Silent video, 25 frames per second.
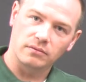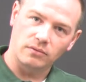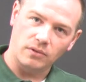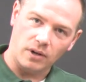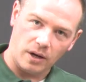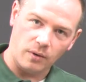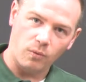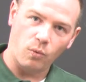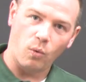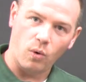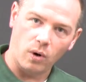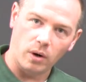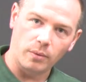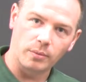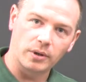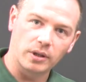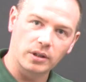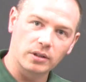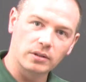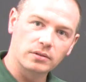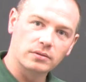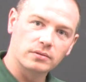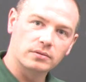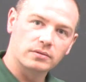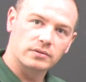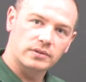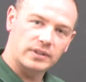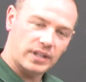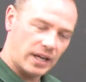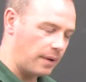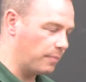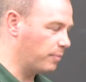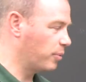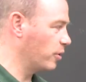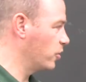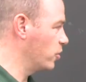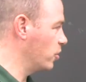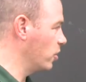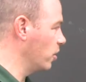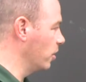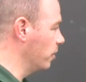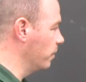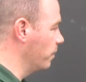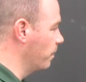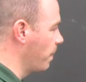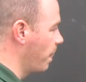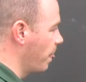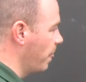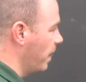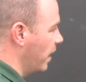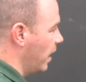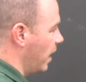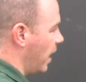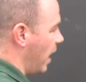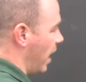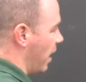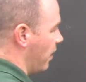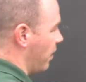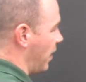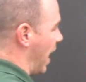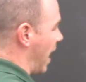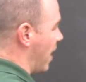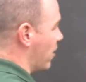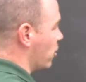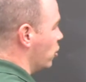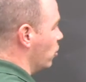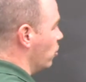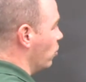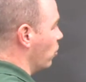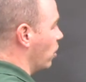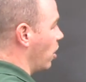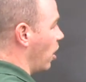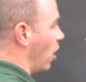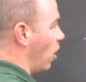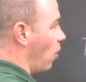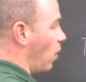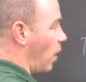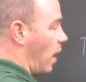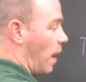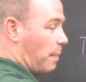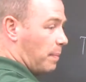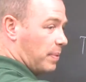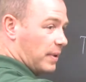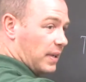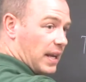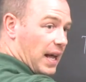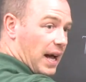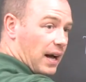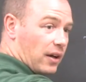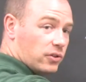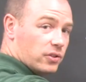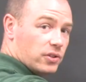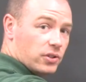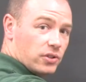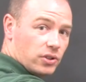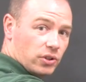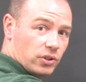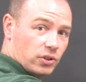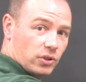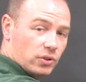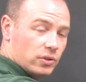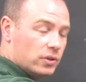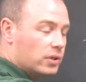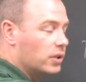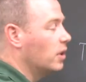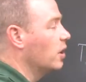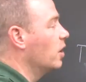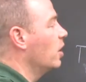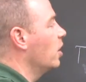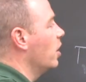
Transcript: a warmer temperature. And as you go up in altitude,